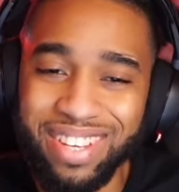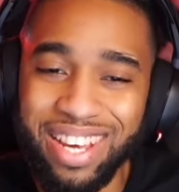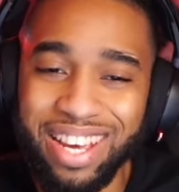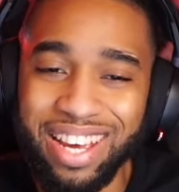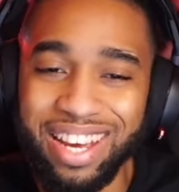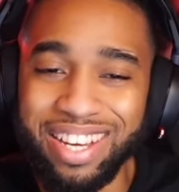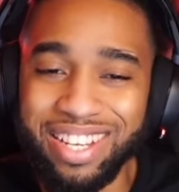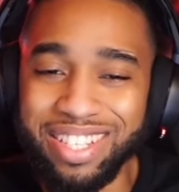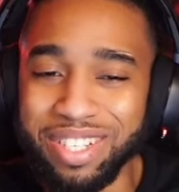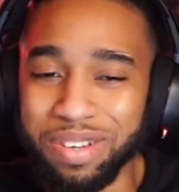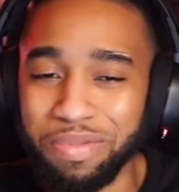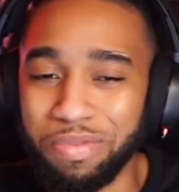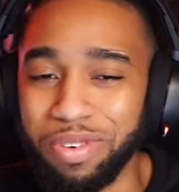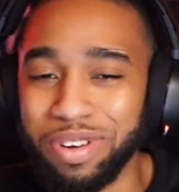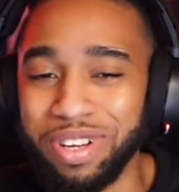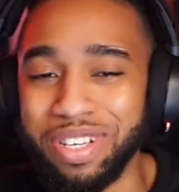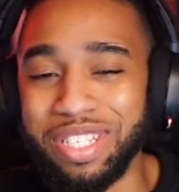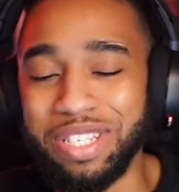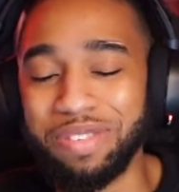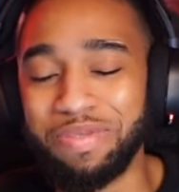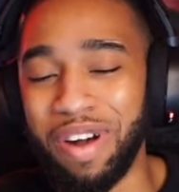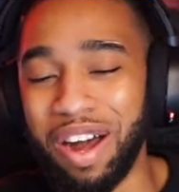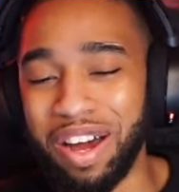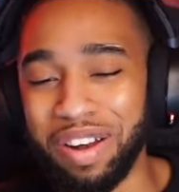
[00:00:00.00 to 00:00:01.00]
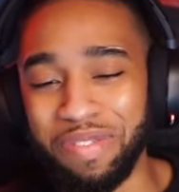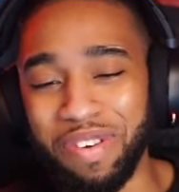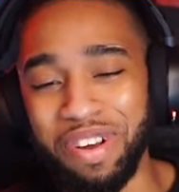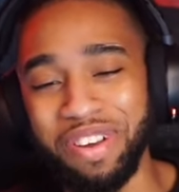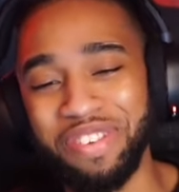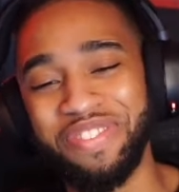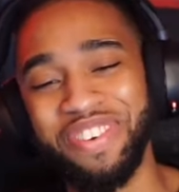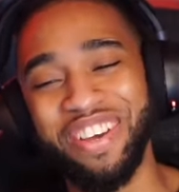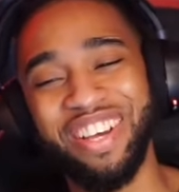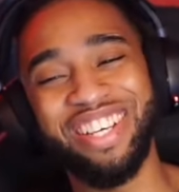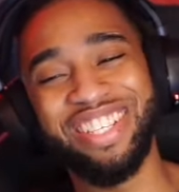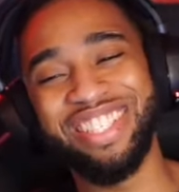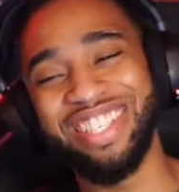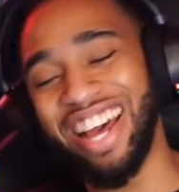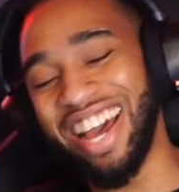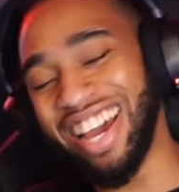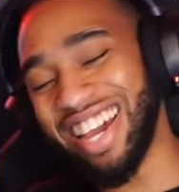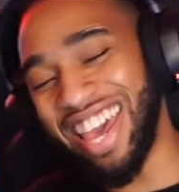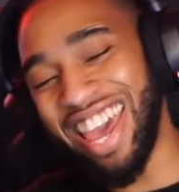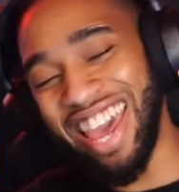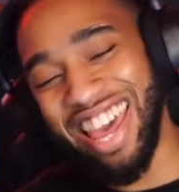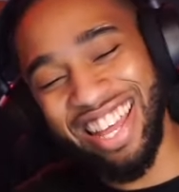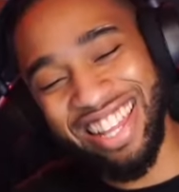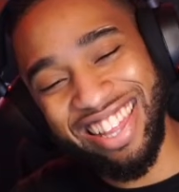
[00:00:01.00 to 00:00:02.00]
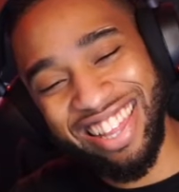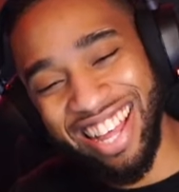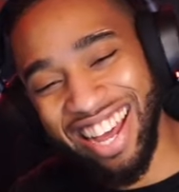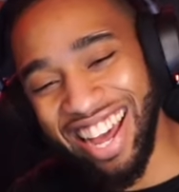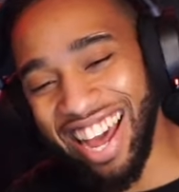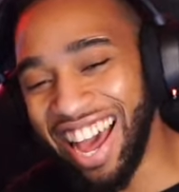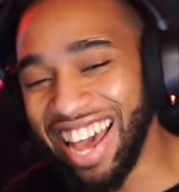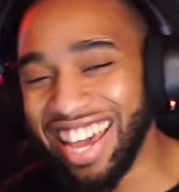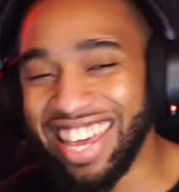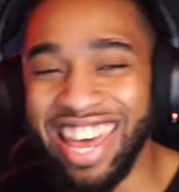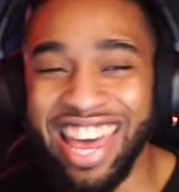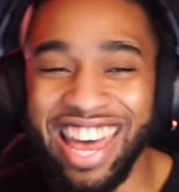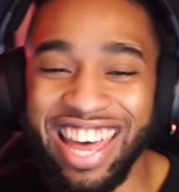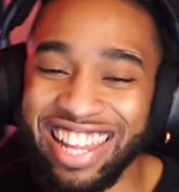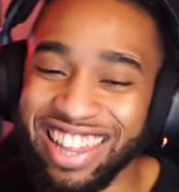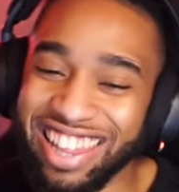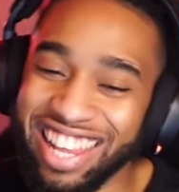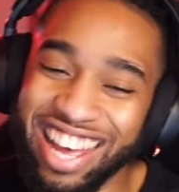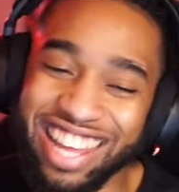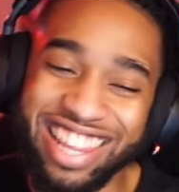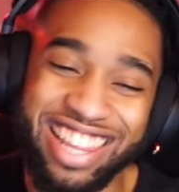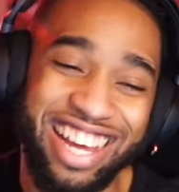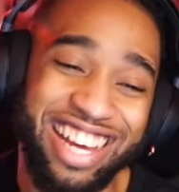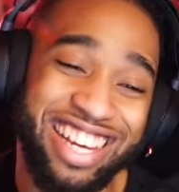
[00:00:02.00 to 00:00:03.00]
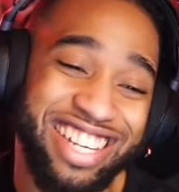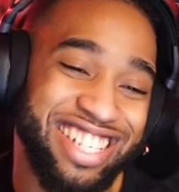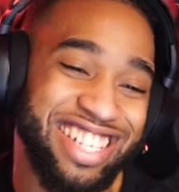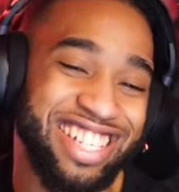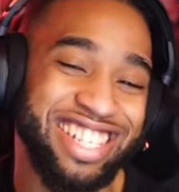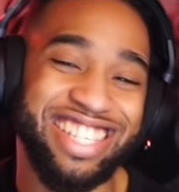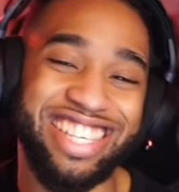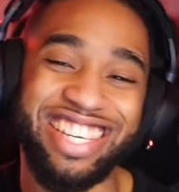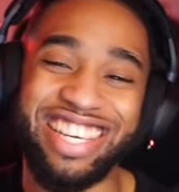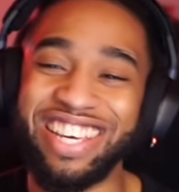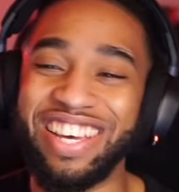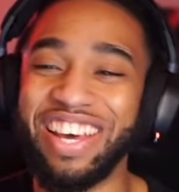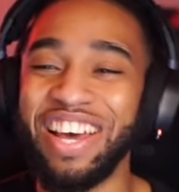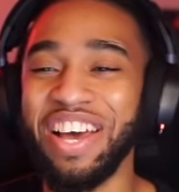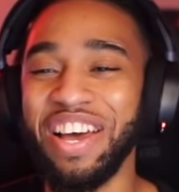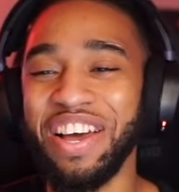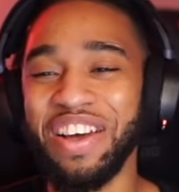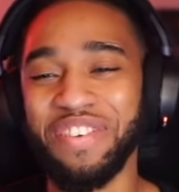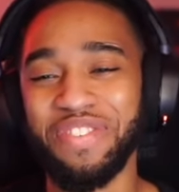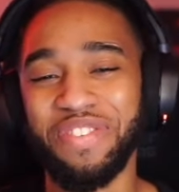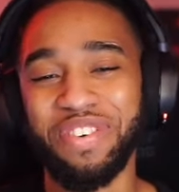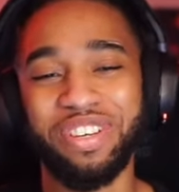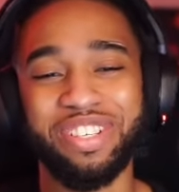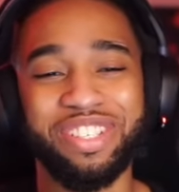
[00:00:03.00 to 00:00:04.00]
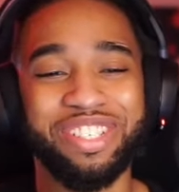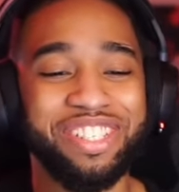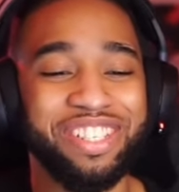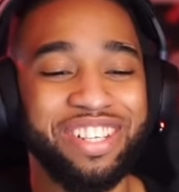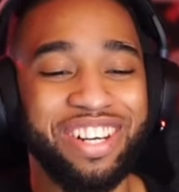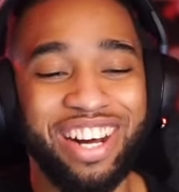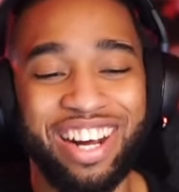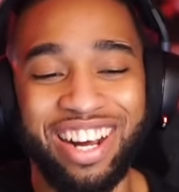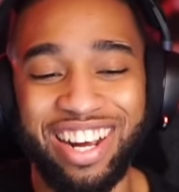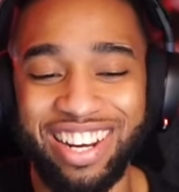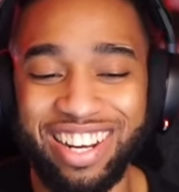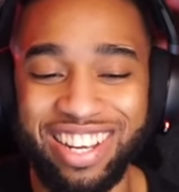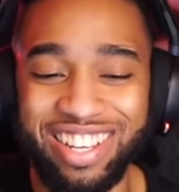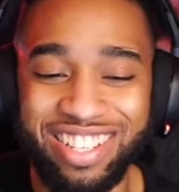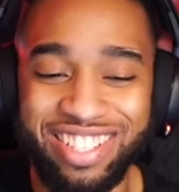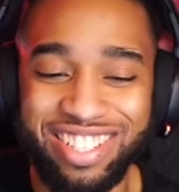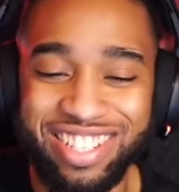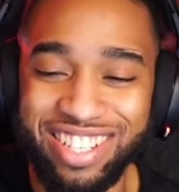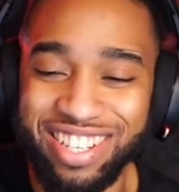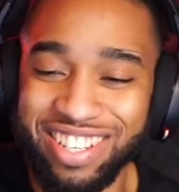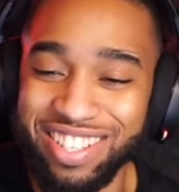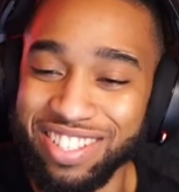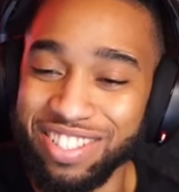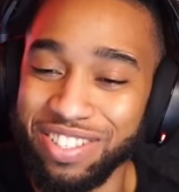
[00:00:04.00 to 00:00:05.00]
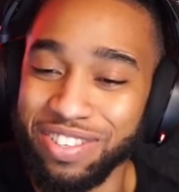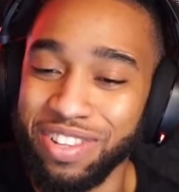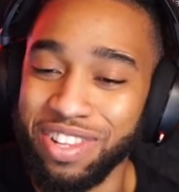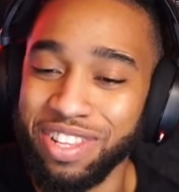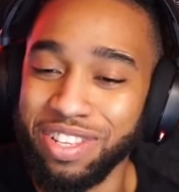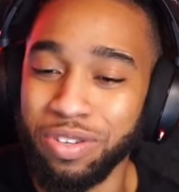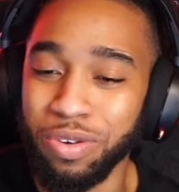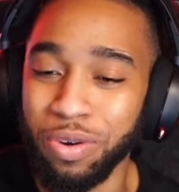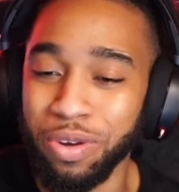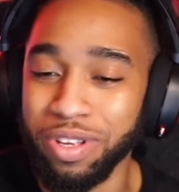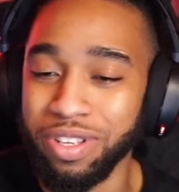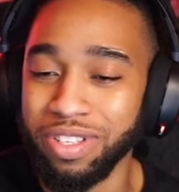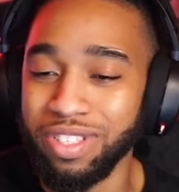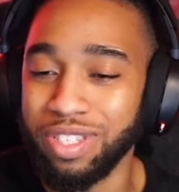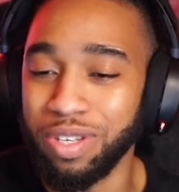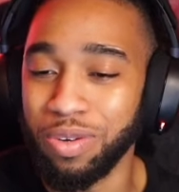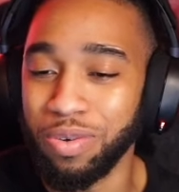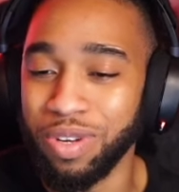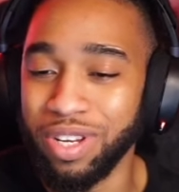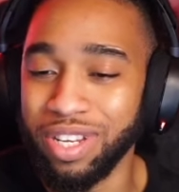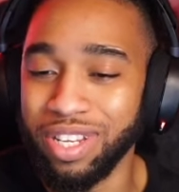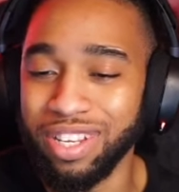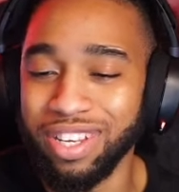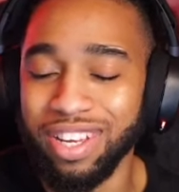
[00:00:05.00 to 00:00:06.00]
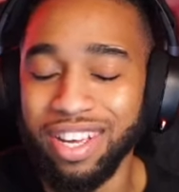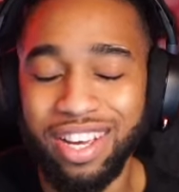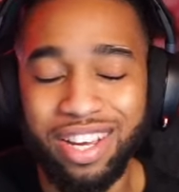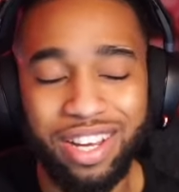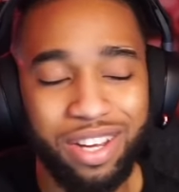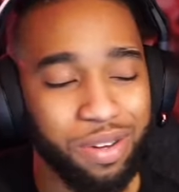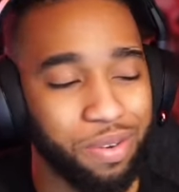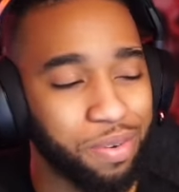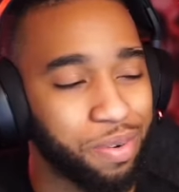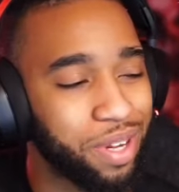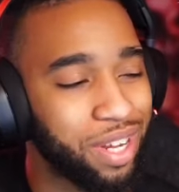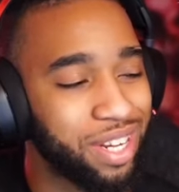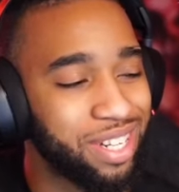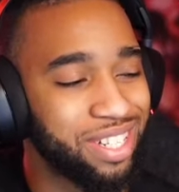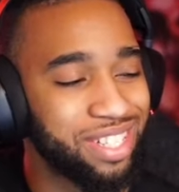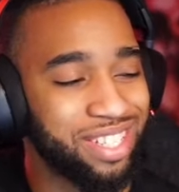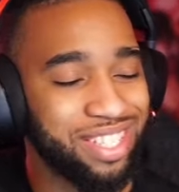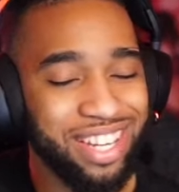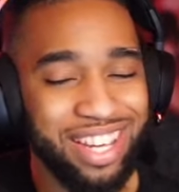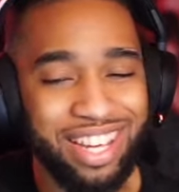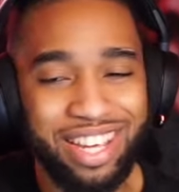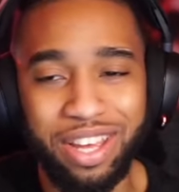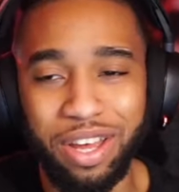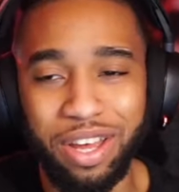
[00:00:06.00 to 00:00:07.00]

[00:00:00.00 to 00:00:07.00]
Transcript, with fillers: That should bring a smile to my face. I can't lie. I can't lie. That shit's heat for sure. All right, now let's check out this other joint. See what it. What I just say?